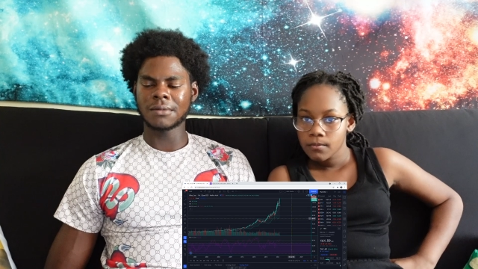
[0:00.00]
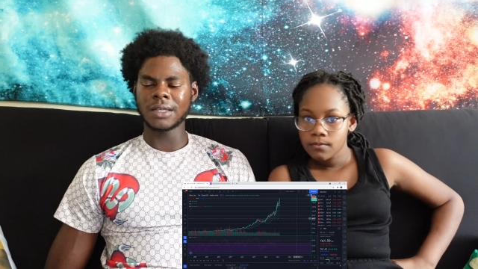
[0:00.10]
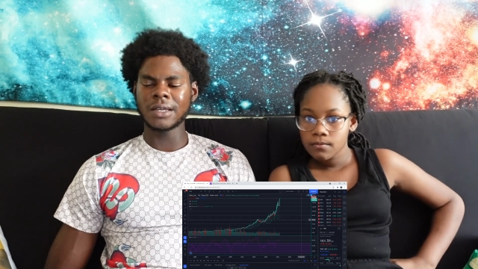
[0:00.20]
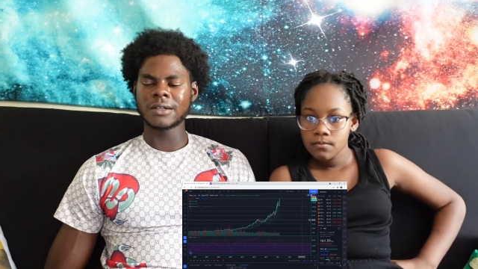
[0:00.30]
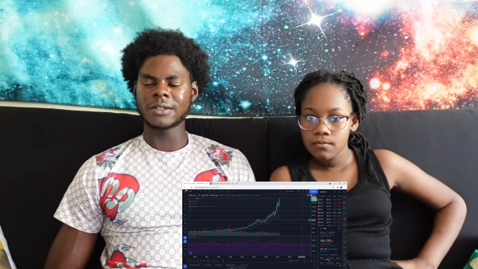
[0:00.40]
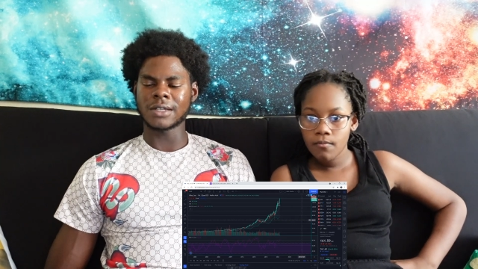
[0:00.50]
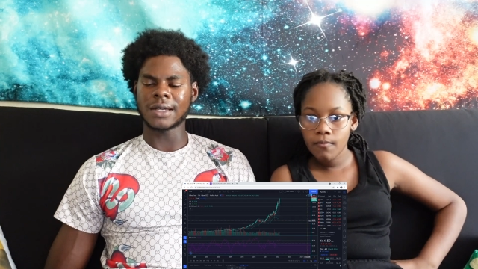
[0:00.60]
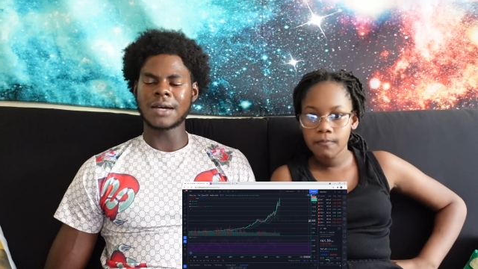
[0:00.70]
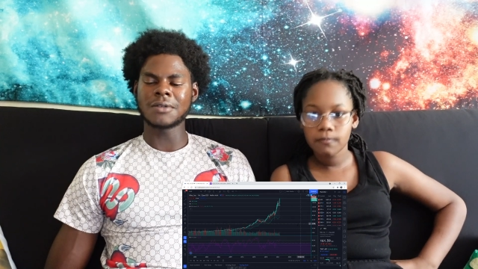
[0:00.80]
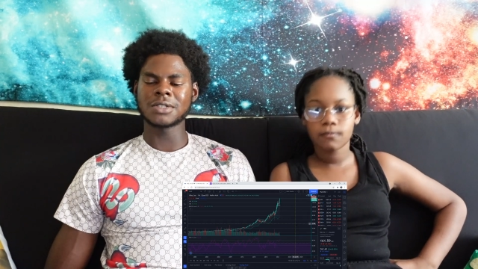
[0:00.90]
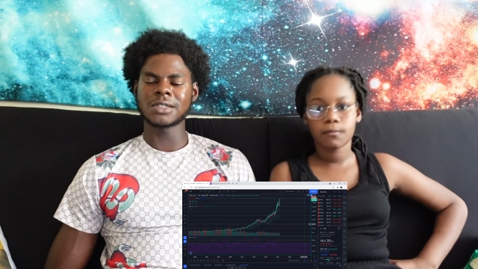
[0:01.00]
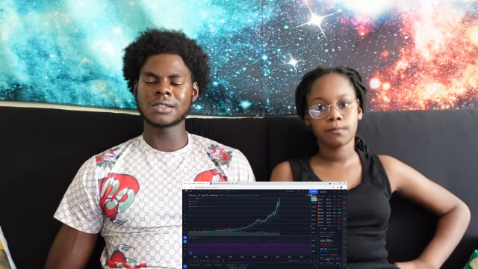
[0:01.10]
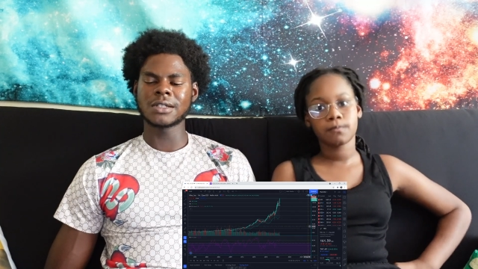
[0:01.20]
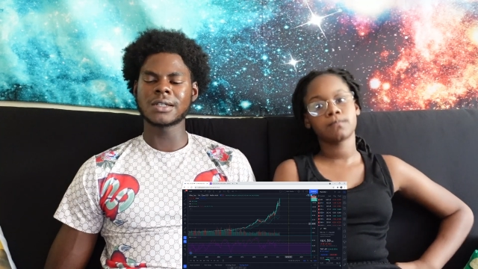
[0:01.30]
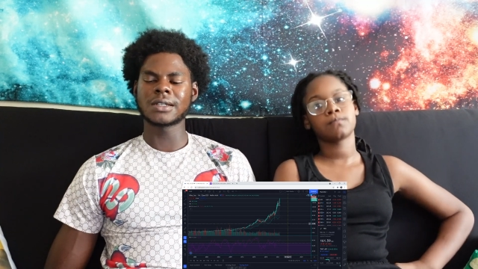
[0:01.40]
Speaker 1: leaders. Like I was
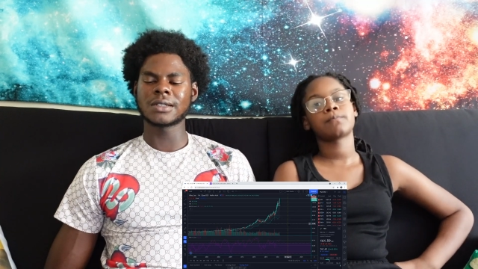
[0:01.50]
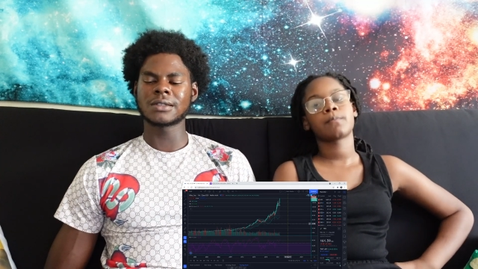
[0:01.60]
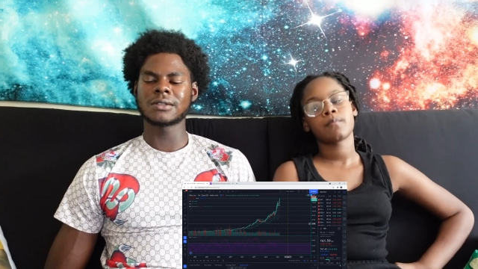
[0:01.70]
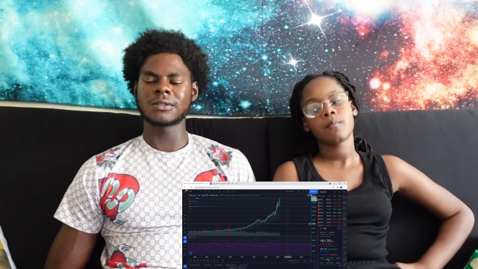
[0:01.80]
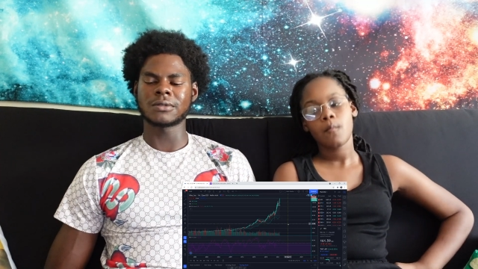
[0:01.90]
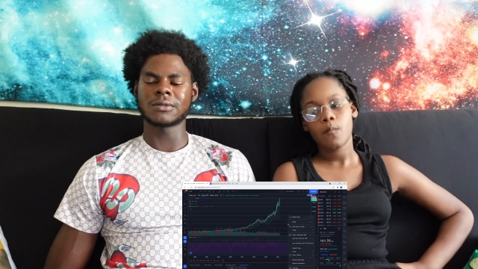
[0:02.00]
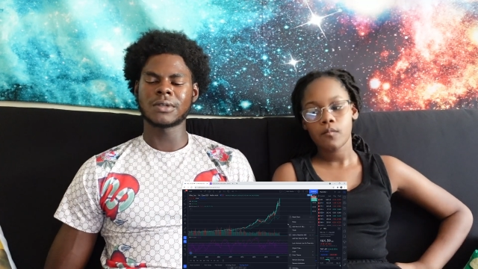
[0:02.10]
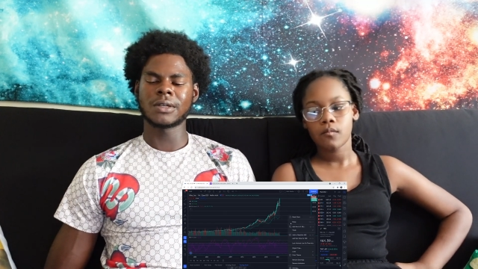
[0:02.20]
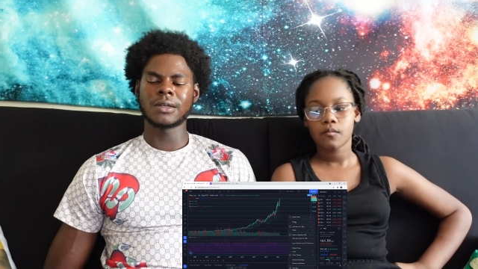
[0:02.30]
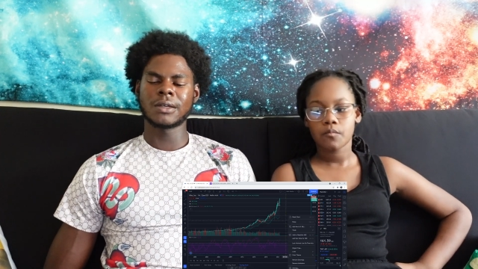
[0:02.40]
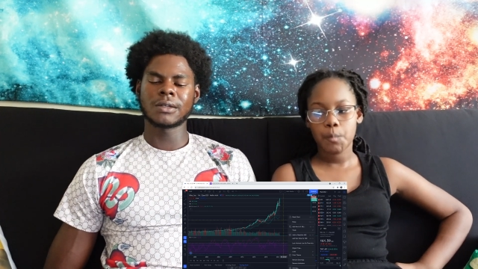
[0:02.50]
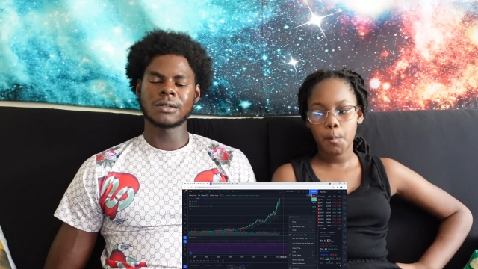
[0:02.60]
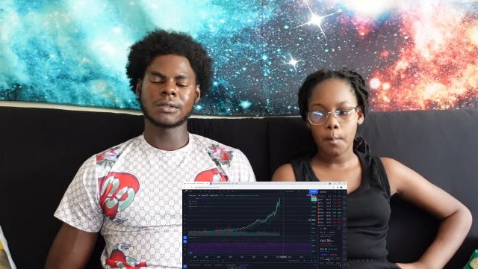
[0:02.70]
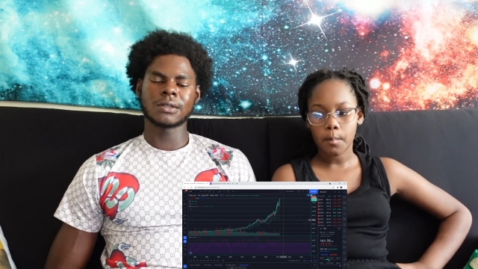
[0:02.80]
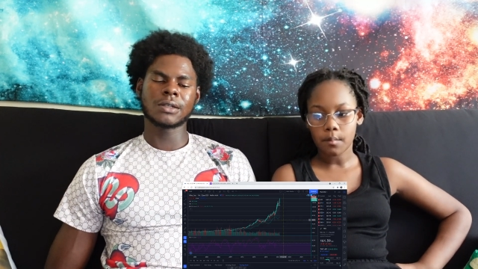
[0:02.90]
just looking at them,
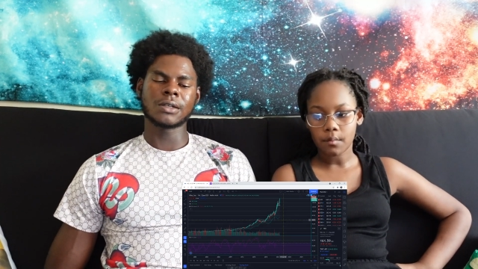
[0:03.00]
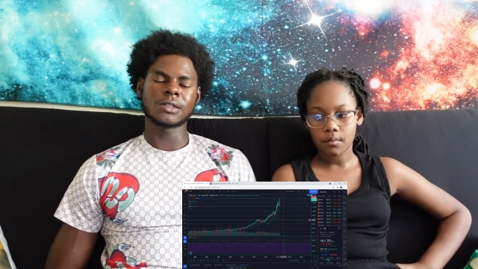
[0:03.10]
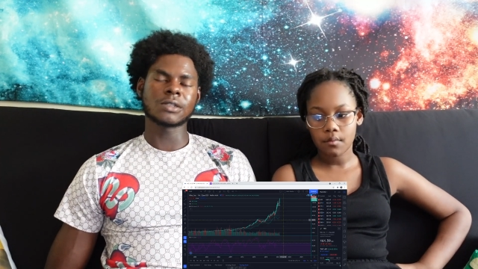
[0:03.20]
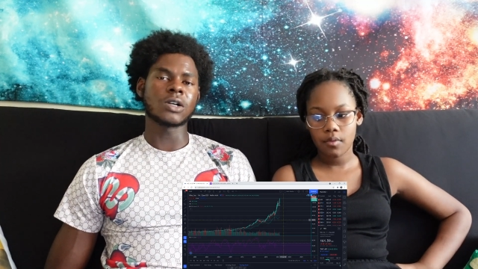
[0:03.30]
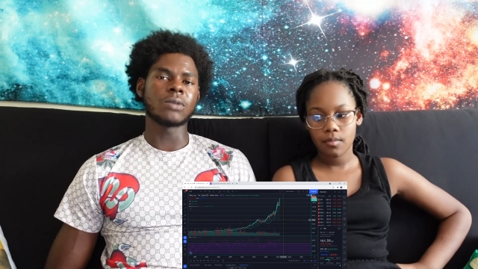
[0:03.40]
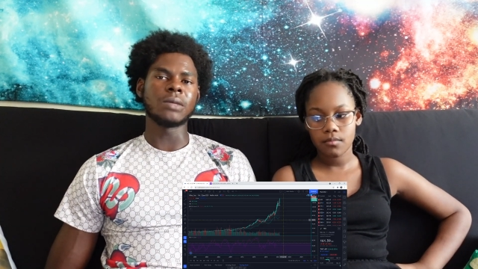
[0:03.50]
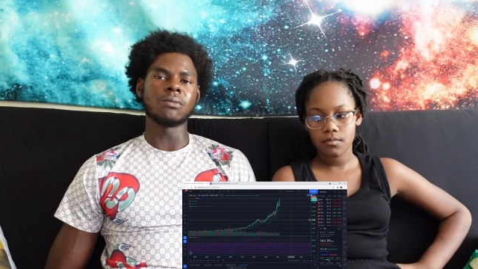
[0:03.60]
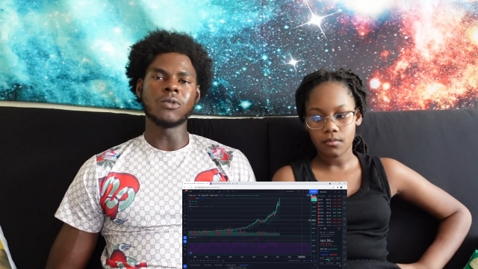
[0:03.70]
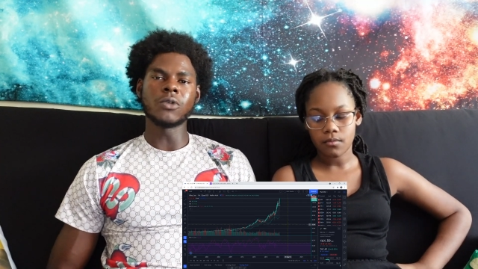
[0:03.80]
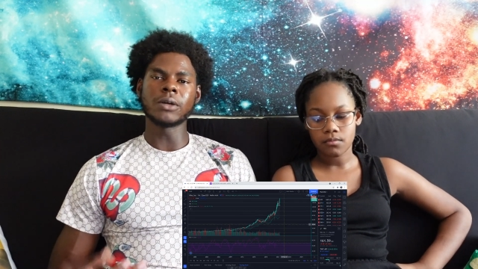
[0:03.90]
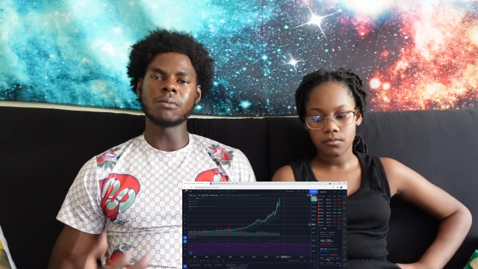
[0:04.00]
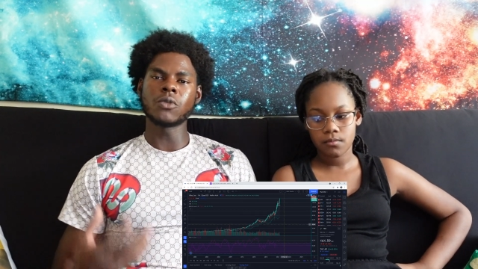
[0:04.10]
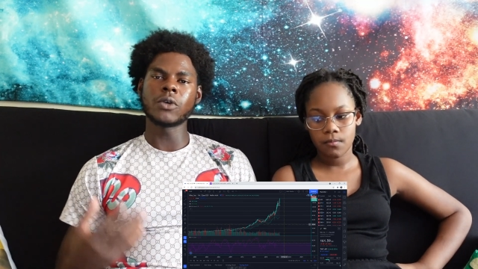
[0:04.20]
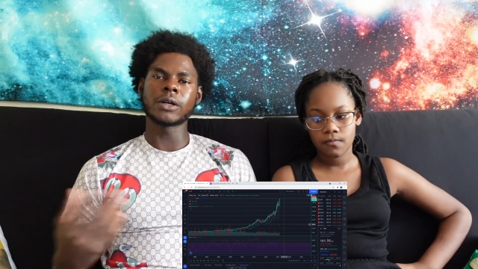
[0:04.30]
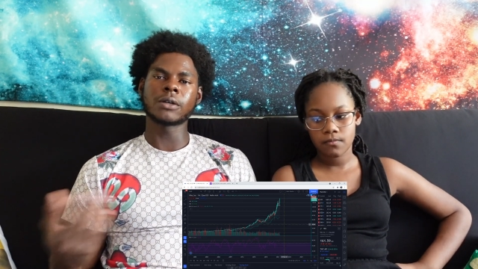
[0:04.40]
cause it's gonna be more and
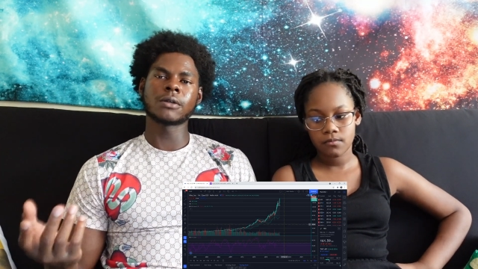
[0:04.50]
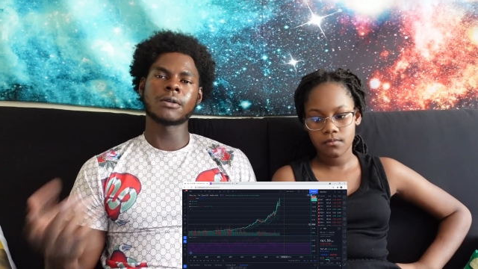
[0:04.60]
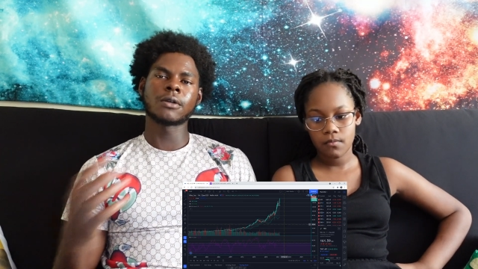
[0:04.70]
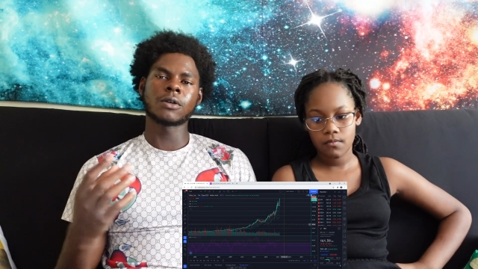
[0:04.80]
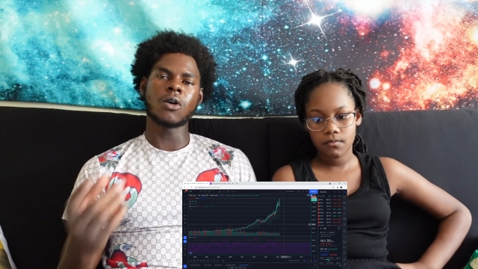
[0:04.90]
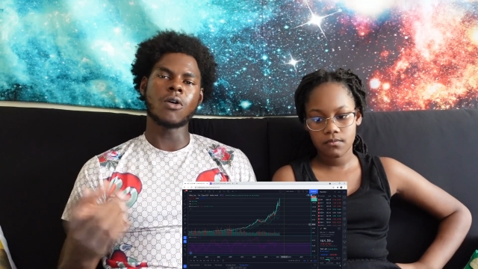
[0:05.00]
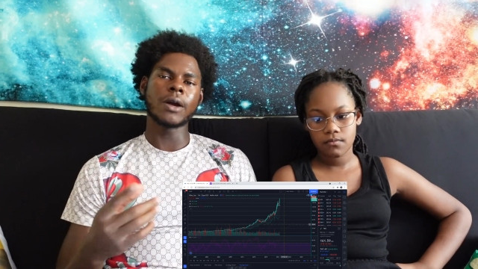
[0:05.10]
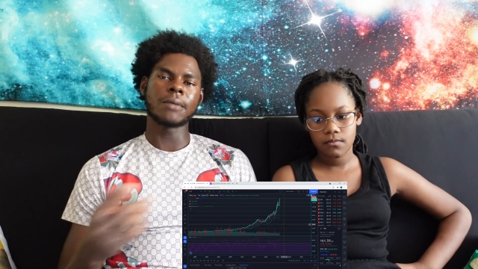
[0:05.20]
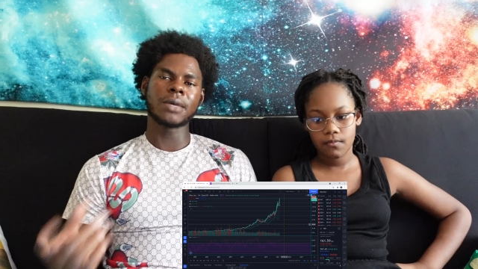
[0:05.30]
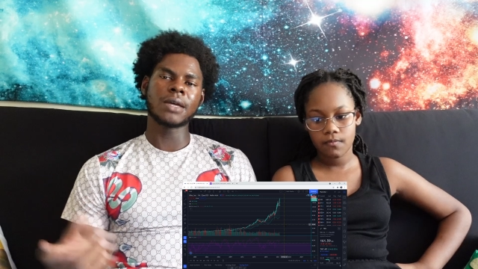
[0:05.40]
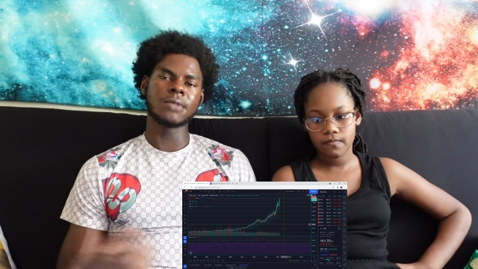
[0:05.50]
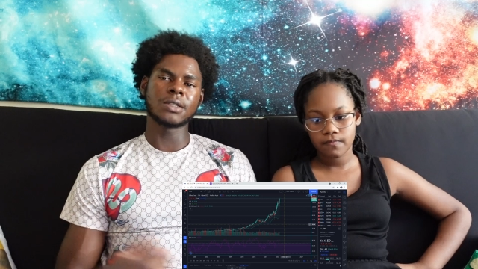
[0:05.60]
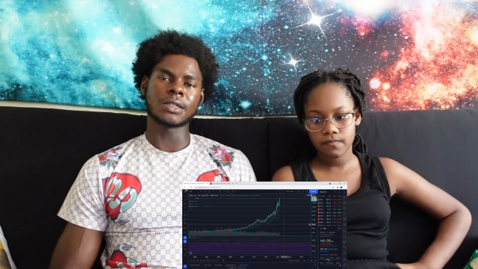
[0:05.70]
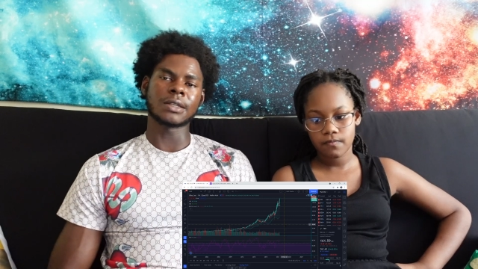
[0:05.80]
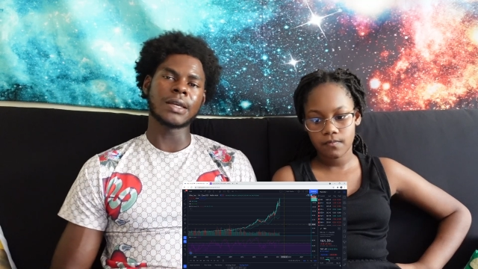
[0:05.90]
more card
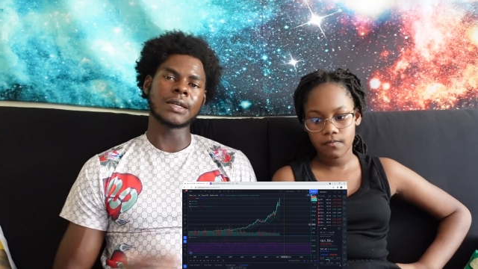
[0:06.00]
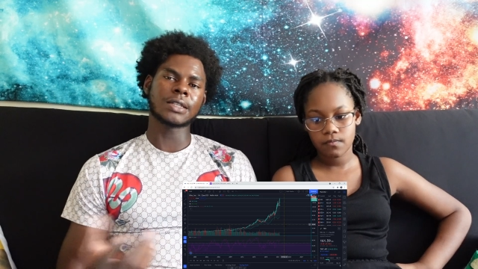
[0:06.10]
payments and less